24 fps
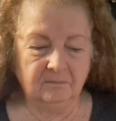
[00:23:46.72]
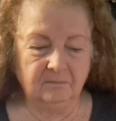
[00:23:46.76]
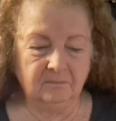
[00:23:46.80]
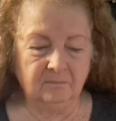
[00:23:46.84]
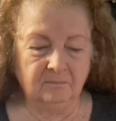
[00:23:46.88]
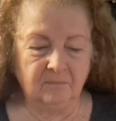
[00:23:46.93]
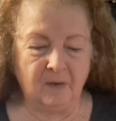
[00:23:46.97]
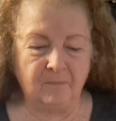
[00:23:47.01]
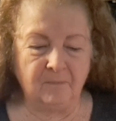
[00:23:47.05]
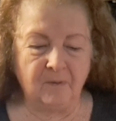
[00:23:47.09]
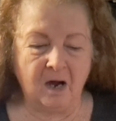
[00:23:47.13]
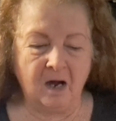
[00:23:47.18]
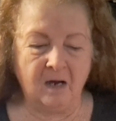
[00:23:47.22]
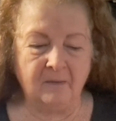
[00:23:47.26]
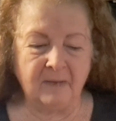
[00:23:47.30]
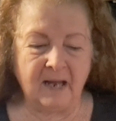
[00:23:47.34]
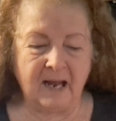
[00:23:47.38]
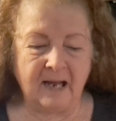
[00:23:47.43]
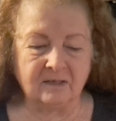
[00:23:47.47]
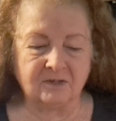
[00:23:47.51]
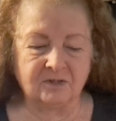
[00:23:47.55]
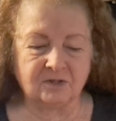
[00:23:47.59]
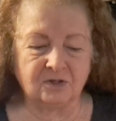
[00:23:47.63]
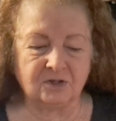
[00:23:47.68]
my mom
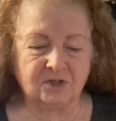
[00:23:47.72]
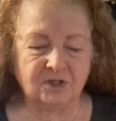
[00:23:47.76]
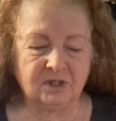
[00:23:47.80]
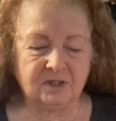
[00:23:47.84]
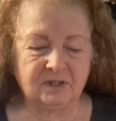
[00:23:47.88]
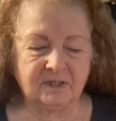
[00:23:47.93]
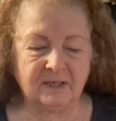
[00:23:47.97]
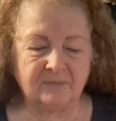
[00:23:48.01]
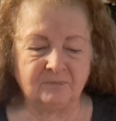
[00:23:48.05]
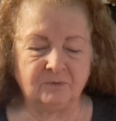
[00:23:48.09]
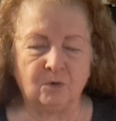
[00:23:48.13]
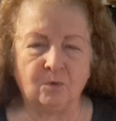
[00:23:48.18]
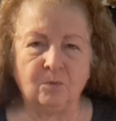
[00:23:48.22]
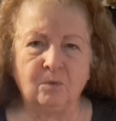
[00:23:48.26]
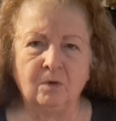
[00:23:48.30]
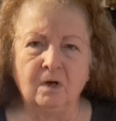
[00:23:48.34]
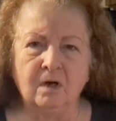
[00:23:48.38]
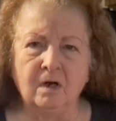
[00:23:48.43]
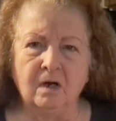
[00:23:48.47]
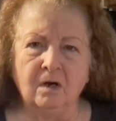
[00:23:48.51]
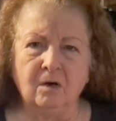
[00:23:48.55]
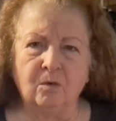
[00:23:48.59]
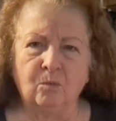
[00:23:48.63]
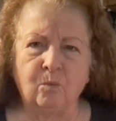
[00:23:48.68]
asked her, she said, well,
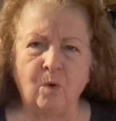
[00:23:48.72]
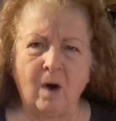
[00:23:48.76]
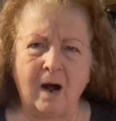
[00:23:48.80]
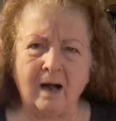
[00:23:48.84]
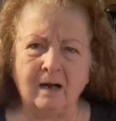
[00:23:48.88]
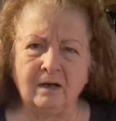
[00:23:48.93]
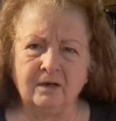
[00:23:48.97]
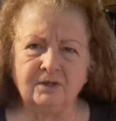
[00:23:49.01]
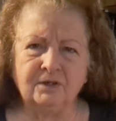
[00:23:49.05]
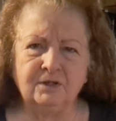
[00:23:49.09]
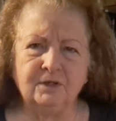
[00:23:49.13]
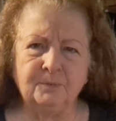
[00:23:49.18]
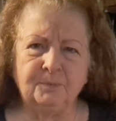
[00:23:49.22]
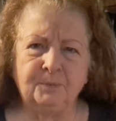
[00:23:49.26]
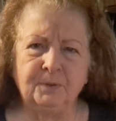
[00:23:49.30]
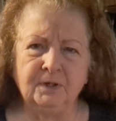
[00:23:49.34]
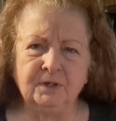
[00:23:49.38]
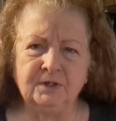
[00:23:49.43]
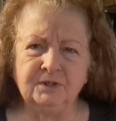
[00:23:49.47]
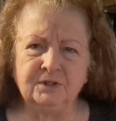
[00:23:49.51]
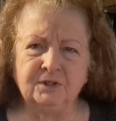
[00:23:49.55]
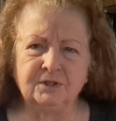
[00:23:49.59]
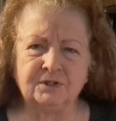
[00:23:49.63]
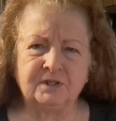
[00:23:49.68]
why are you
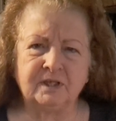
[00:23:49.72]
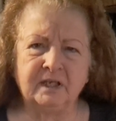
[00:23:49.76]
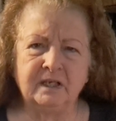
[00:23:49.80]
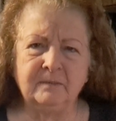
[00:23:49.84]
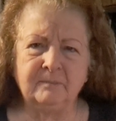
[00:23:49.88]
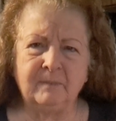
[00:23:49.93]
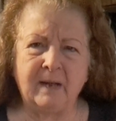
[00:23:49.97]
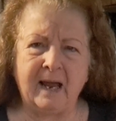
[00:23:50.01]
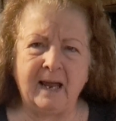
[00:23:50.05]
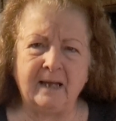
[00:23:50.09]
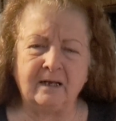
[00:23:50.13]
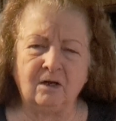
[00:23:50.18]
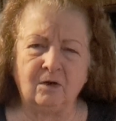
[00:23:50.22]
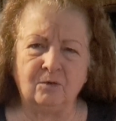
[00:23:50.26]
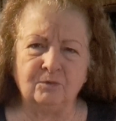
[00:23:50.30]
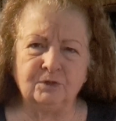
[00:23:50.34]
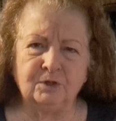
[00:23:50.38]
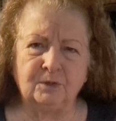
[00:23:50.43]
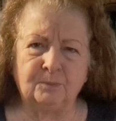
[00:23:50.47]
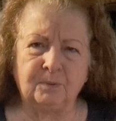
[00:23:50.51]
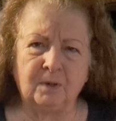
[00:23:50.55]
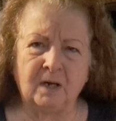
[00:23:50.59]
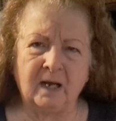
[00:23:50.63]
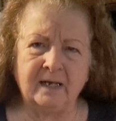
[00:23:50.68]
putting your tea bag on
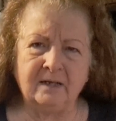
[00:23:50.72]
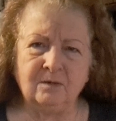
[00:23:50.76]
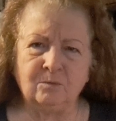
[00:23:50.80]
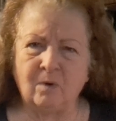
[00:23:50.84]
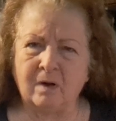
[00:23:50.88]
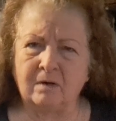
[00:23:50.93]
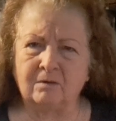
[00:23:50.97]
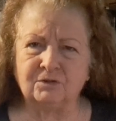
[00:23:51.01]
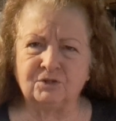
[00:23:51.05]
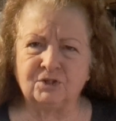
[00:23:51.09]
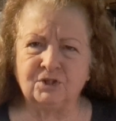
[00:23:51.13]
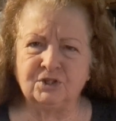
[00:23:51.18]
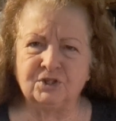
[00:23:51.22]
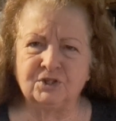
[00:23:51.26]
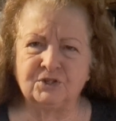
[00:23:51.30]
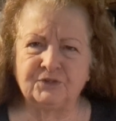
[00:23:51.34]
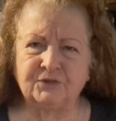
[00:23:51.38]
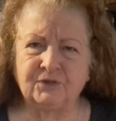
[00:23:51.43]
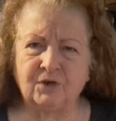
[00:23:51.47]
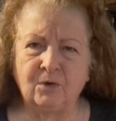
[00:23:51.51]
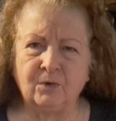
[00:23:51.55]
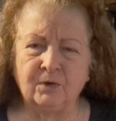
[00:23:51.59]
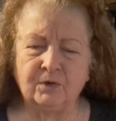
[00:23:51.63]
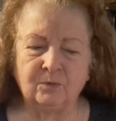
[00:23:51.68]
your plate? Why don't you just
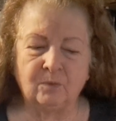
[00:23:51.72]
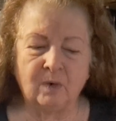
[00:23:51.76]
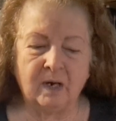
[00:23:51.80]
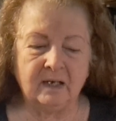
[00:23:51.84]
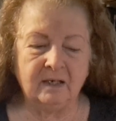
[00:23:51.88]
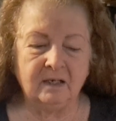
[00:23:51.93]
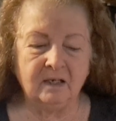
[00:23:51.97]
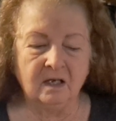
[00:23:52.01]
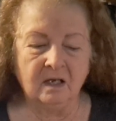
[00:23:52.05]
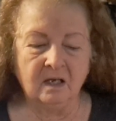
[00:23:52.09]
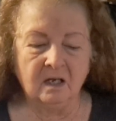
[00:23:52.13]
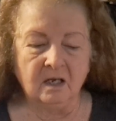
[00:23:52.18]
throw it away?